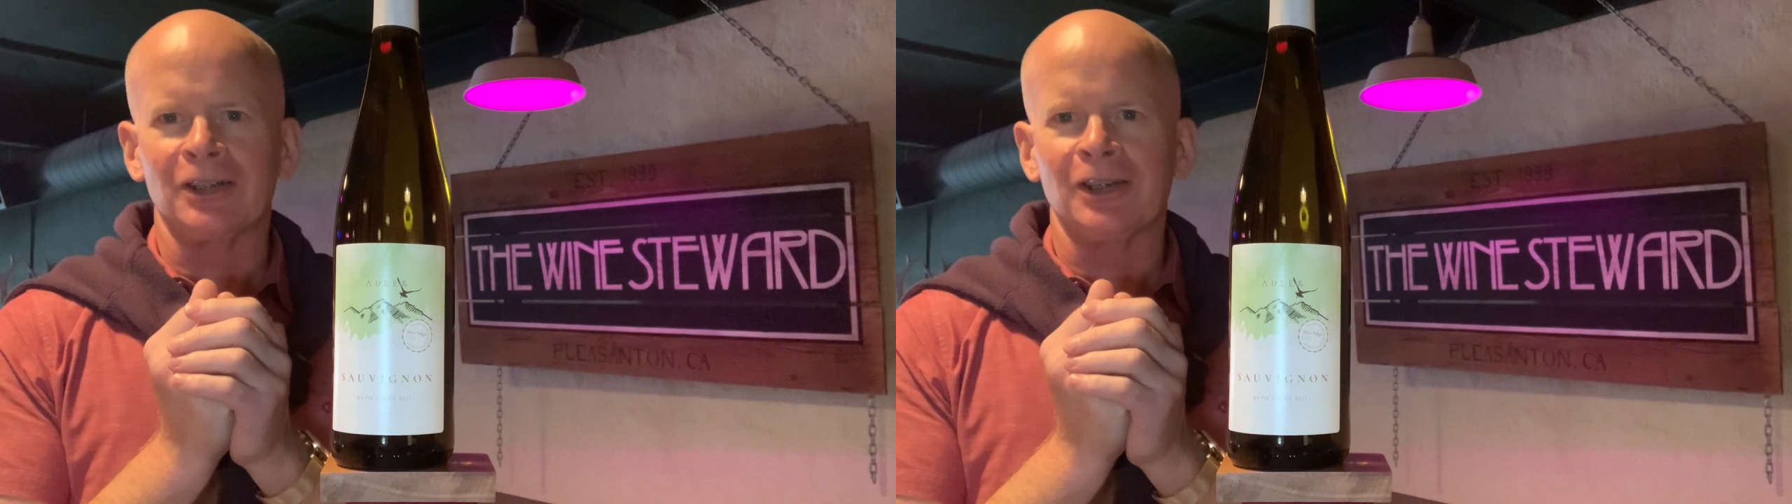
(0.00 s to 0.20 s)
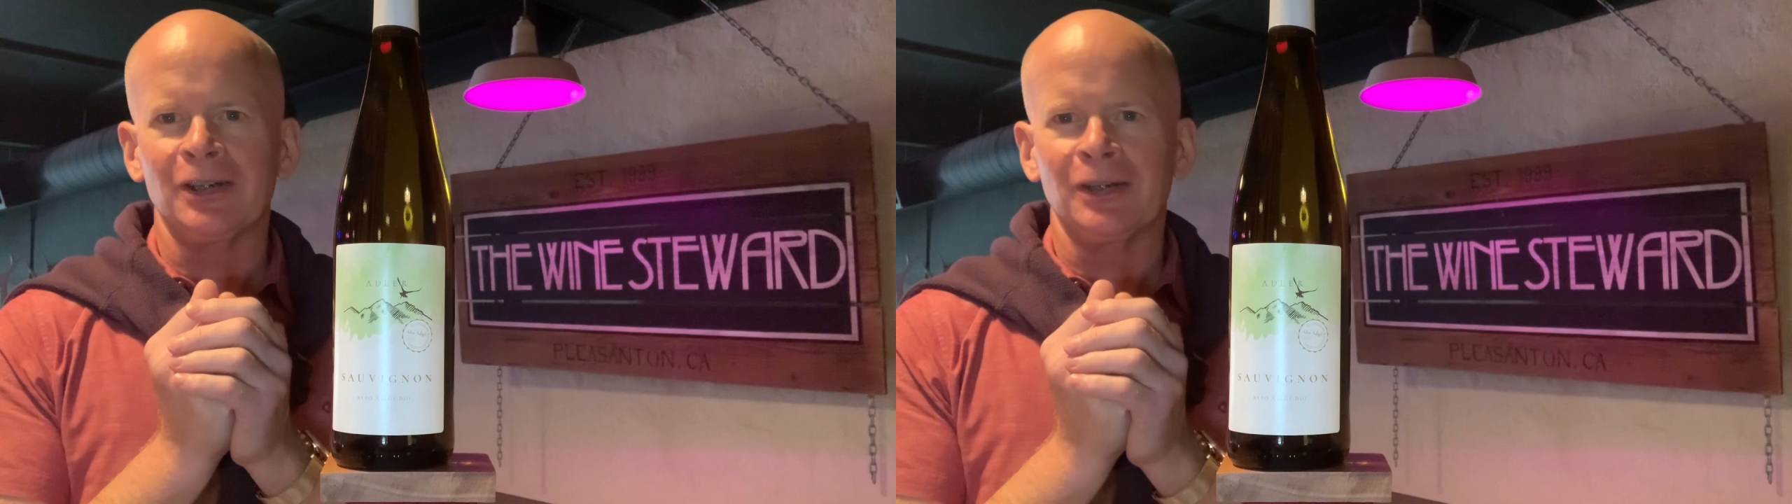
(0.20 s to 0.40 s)

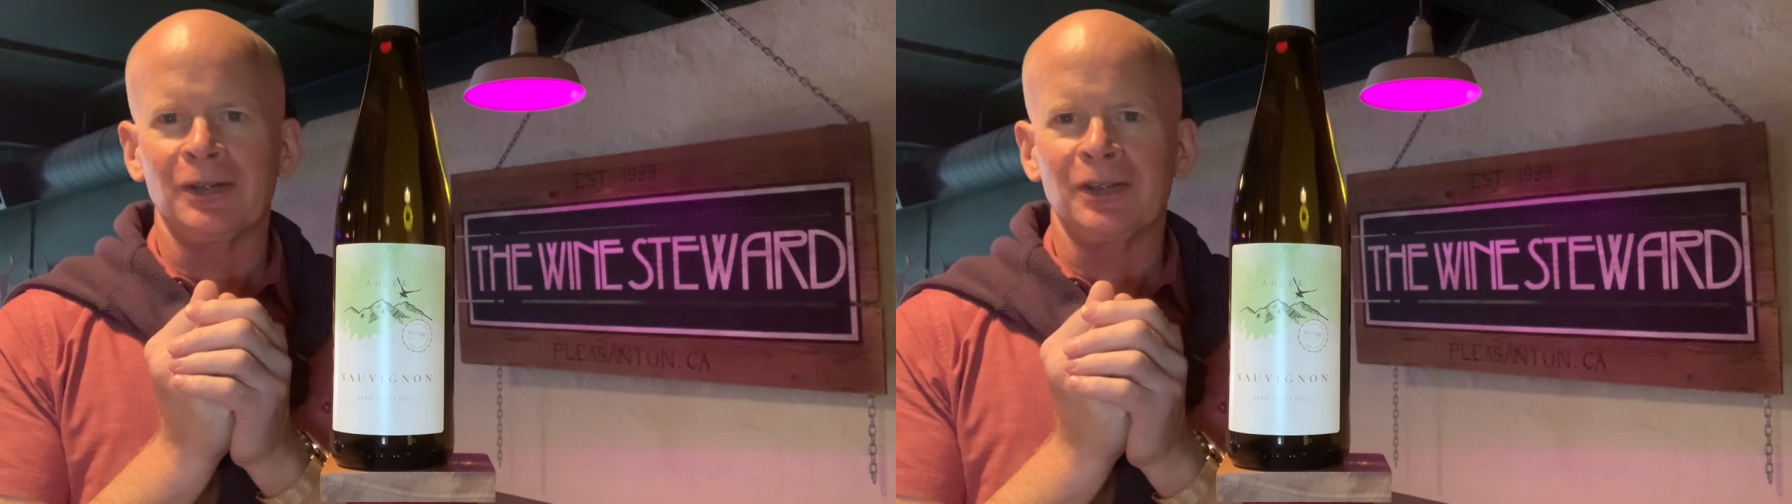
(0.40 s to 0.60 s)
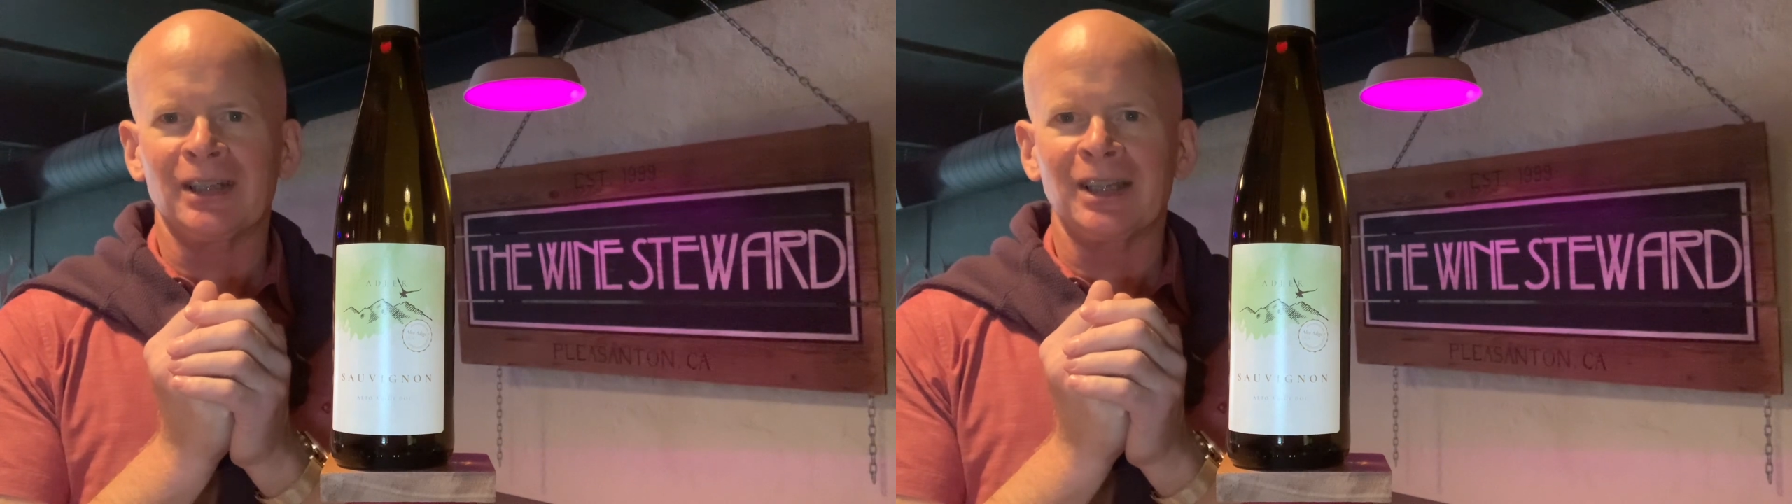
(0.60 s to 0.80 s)

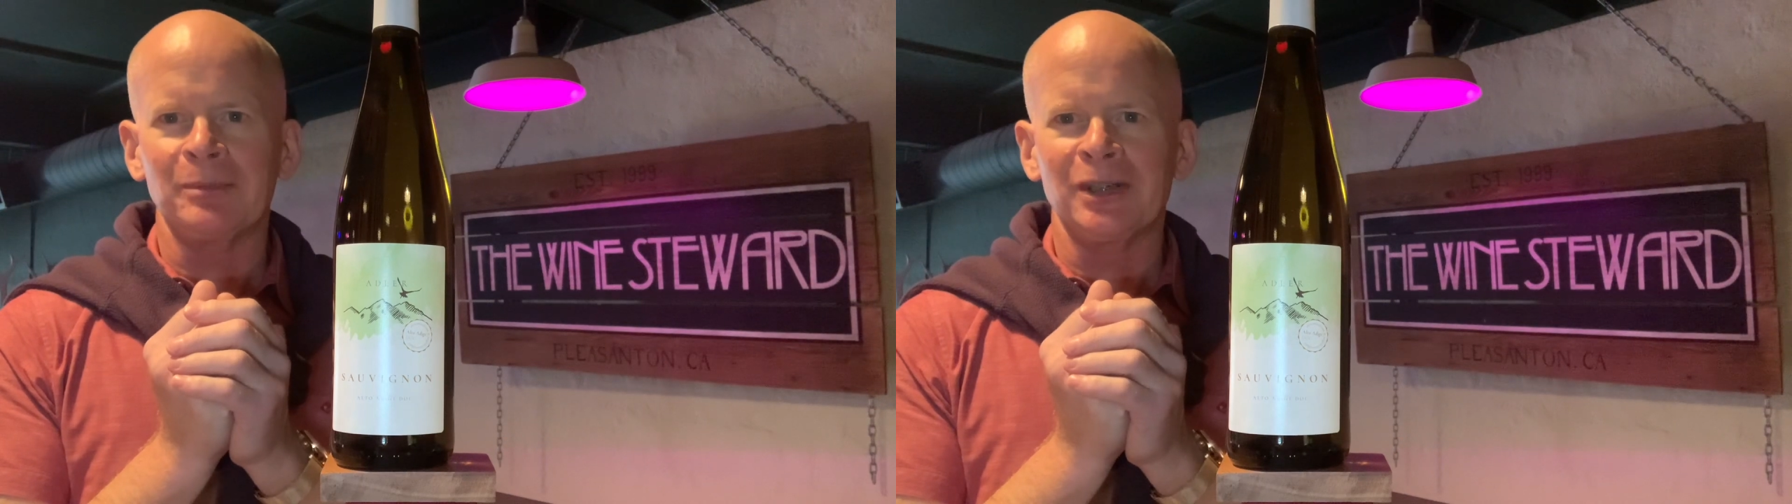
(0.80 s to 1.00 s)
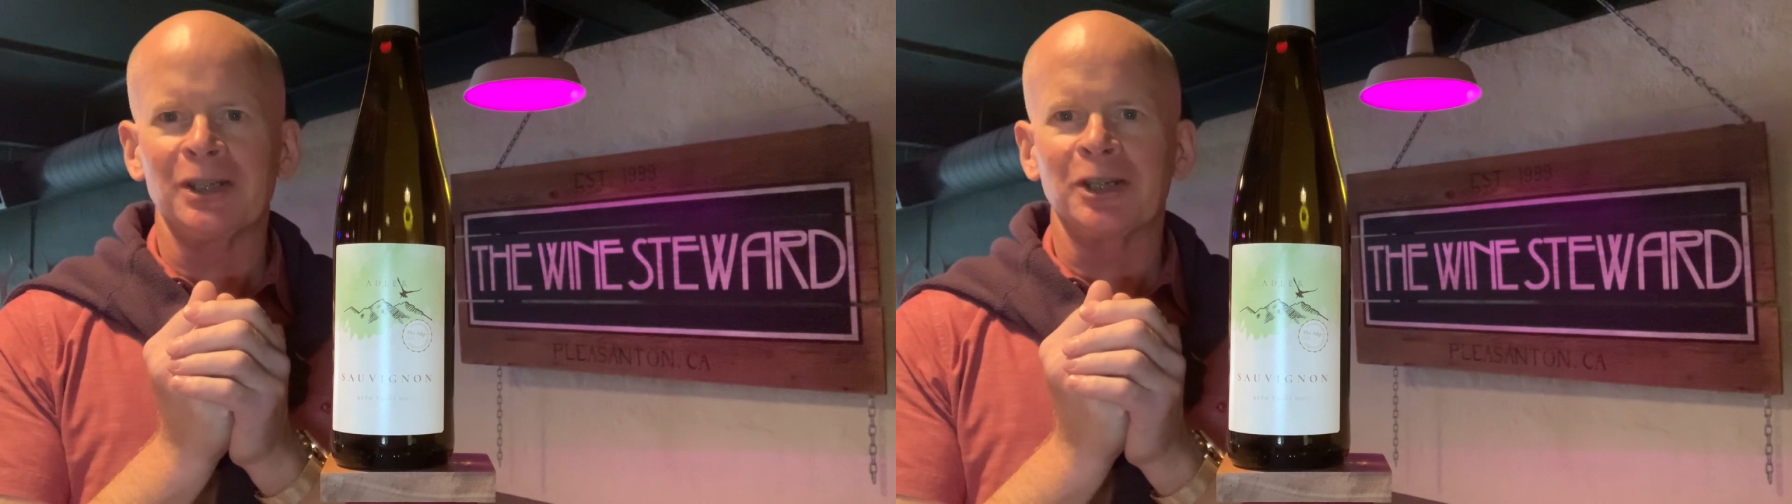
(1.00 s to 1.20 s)
They keep me